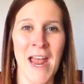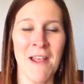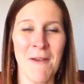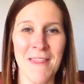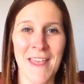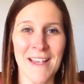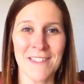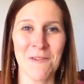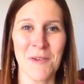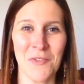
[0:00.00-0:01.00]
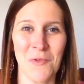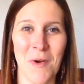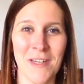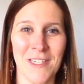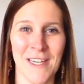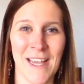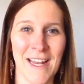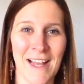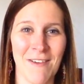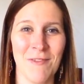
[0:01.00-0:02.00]
anyway, thanks so much for watching,
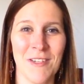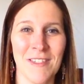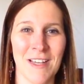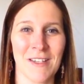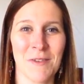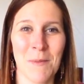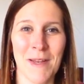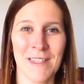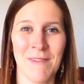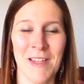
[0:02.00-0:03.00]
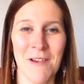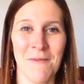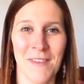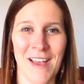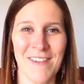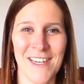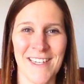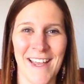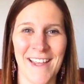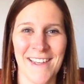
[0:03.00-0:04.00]
and I will talk to you in my next video. Have a great
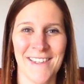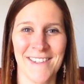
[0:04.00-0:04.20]
day.